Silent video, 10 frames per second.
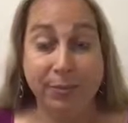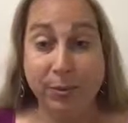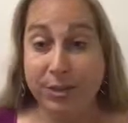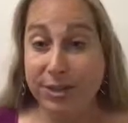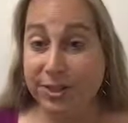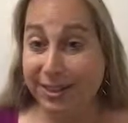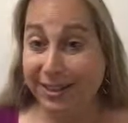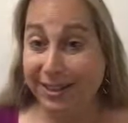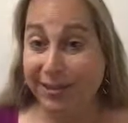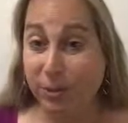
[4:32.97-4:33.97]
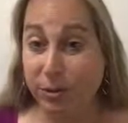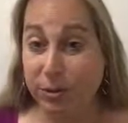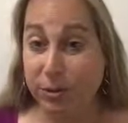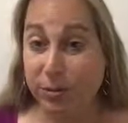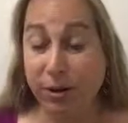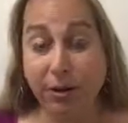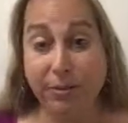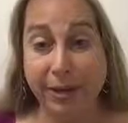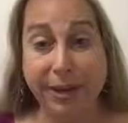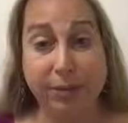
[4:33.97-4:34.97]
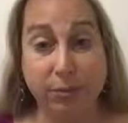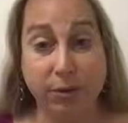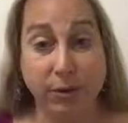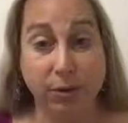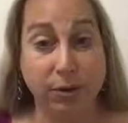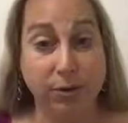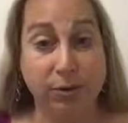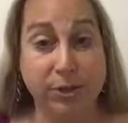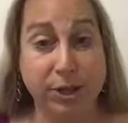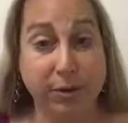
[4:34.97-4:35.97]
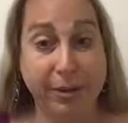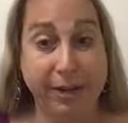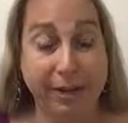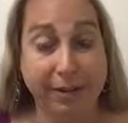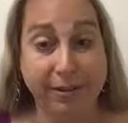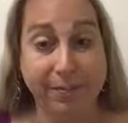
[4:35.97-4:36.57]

which is for small omega, really 1 over j omega